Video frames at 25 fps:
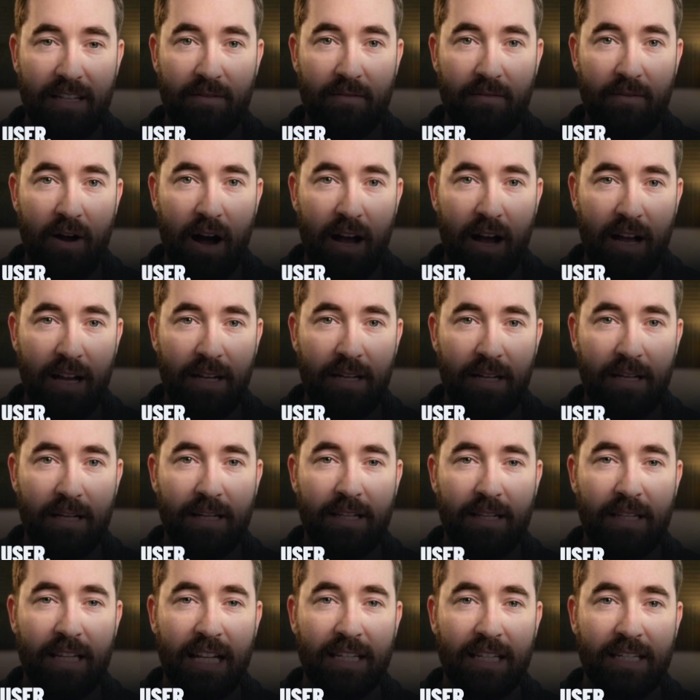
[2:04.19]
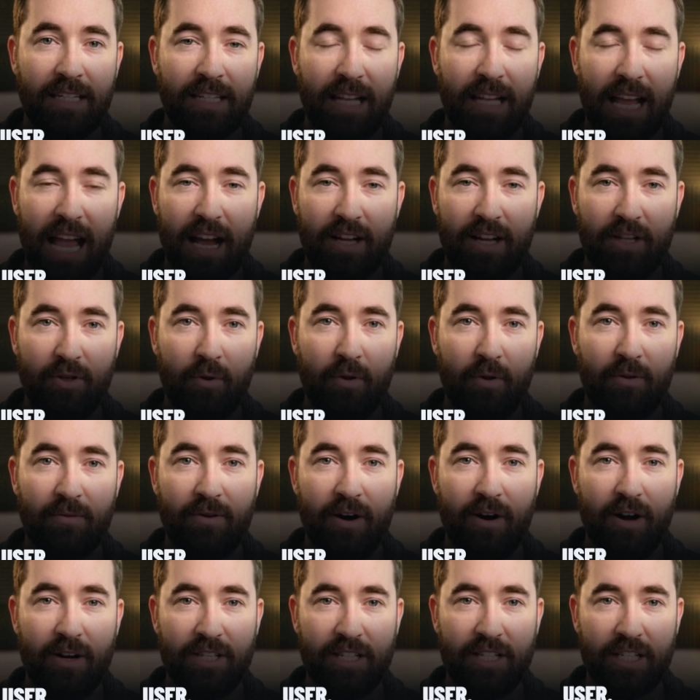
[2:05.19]
fine. That's the actual
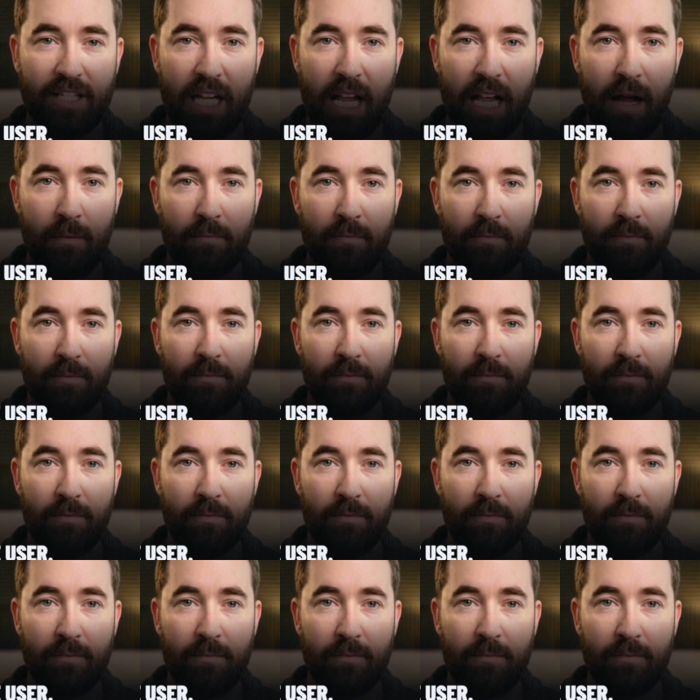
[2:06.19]
first step.